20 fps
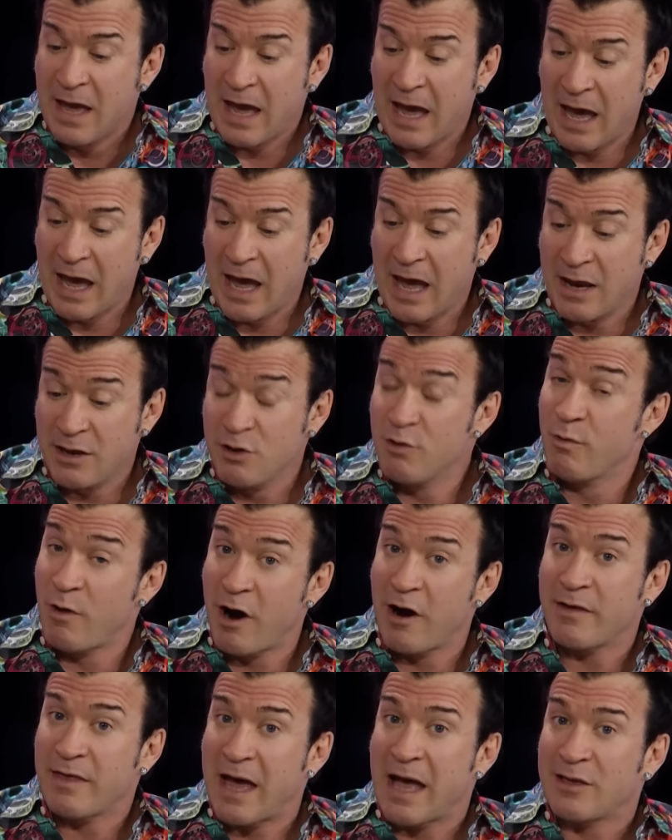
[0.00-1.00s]
And you
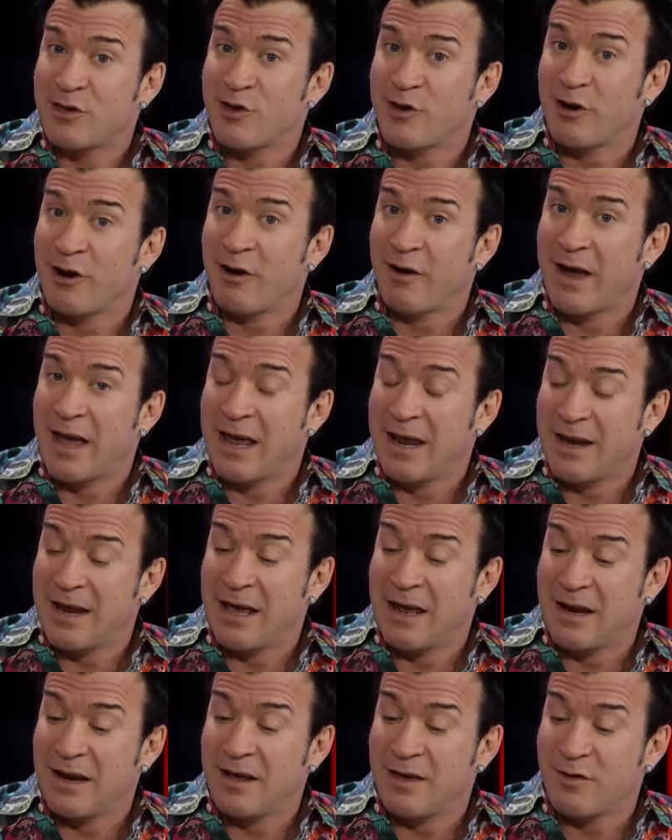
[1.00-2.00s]
are that, sir. it,
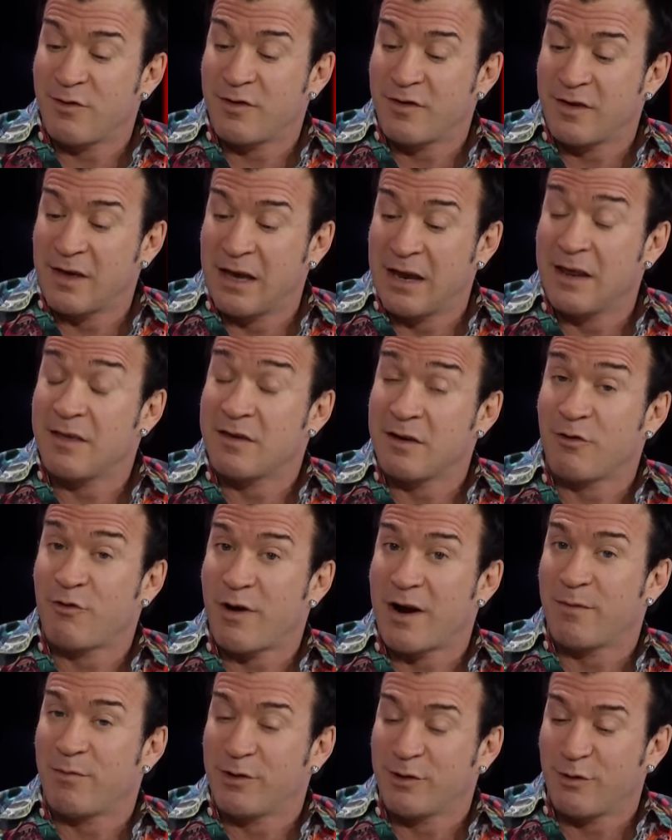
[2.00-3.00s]
it is, it is
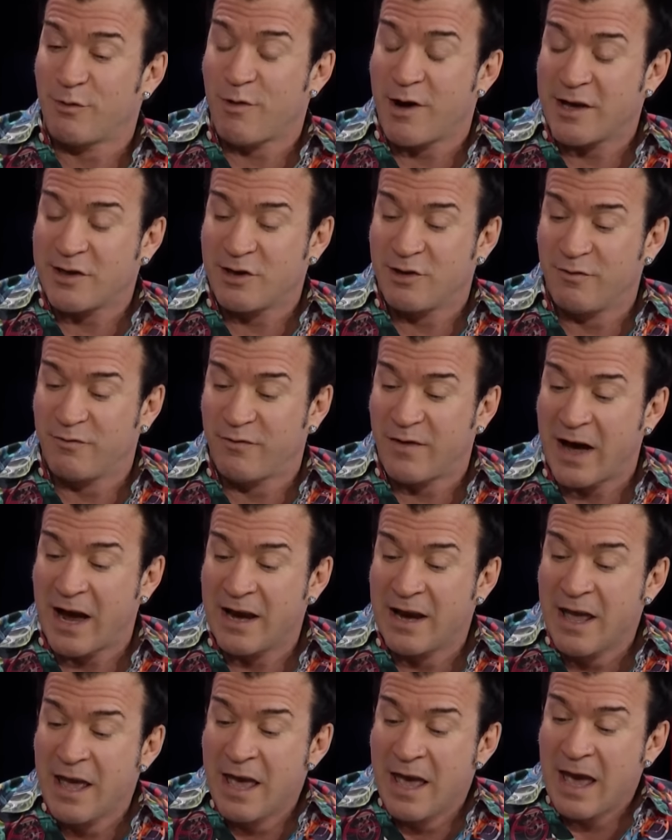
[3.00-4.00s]
incredible to watch you
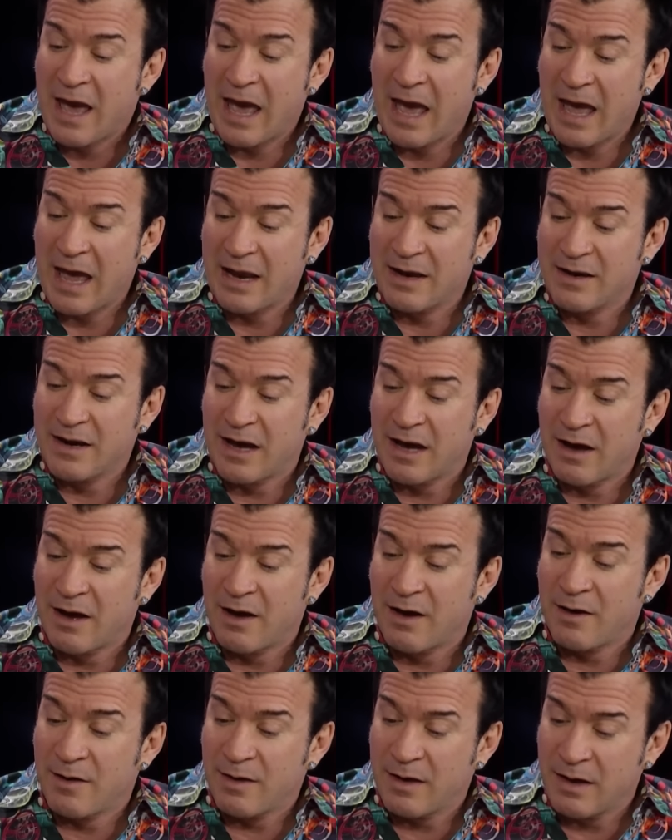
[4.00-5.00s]
fight. And,
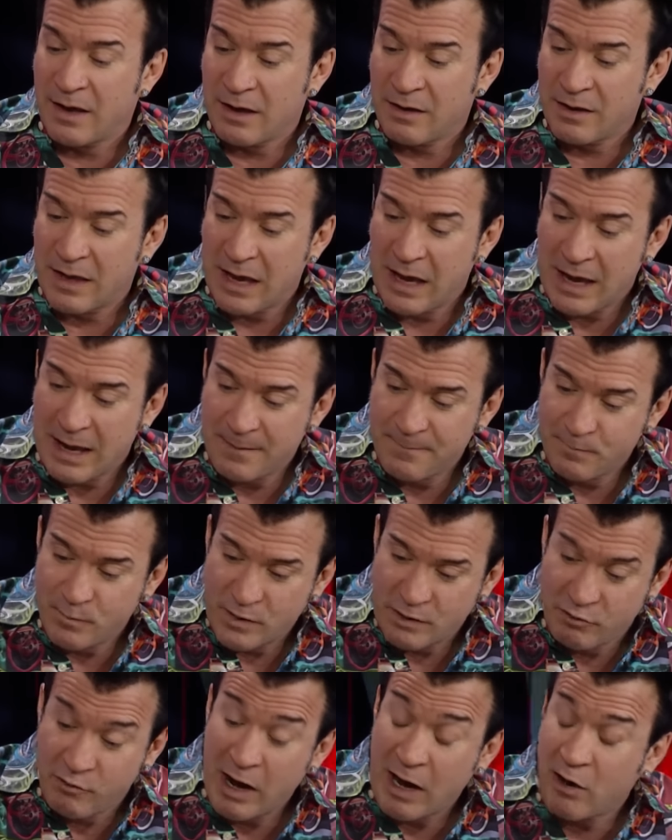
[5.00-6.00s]
uh,
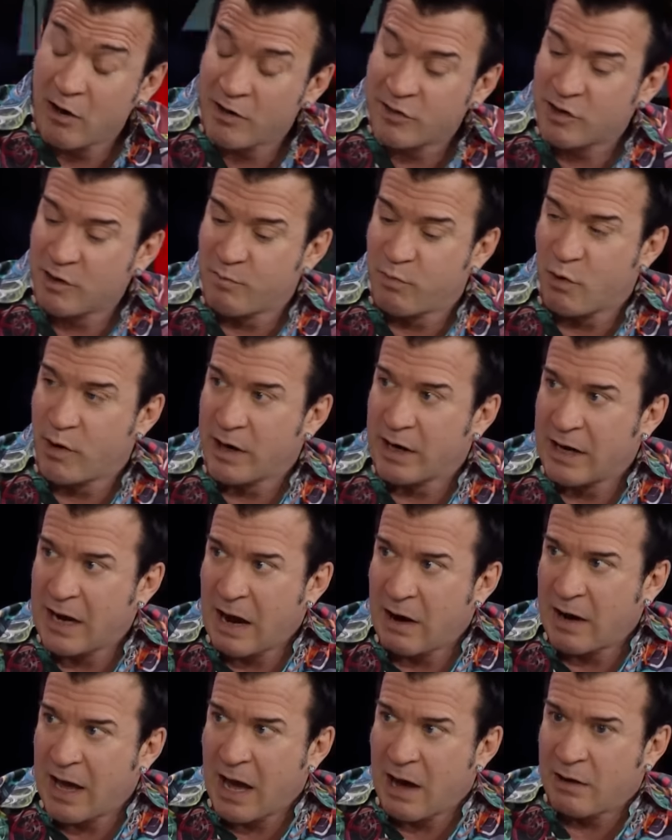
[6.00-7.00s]
and Greg also pointed
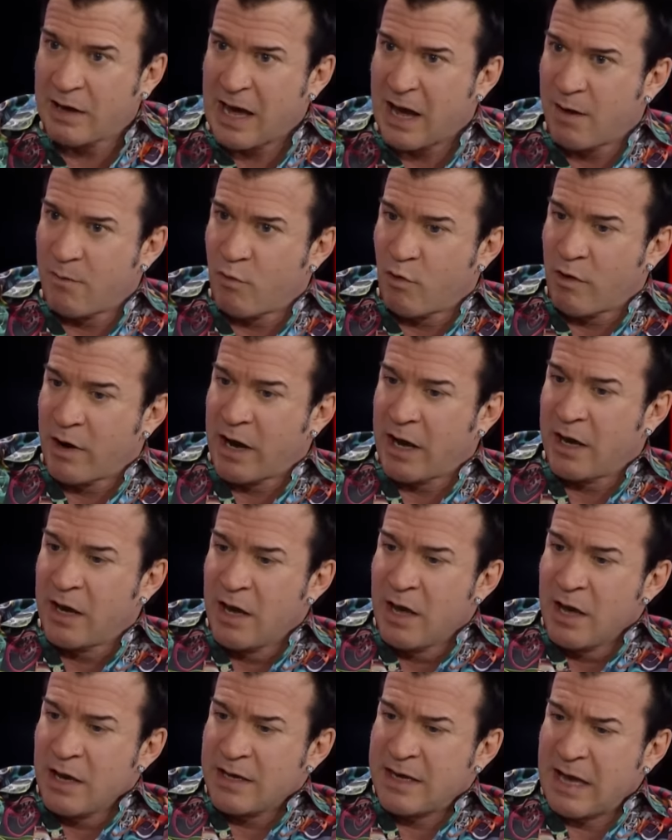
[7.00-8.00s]
out how Cowboy
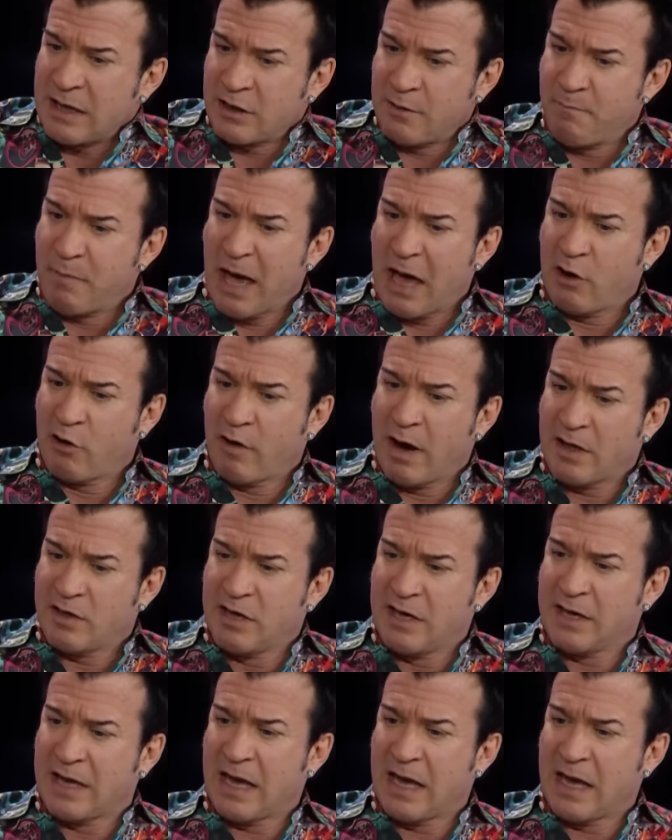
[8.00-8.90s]
gets better as he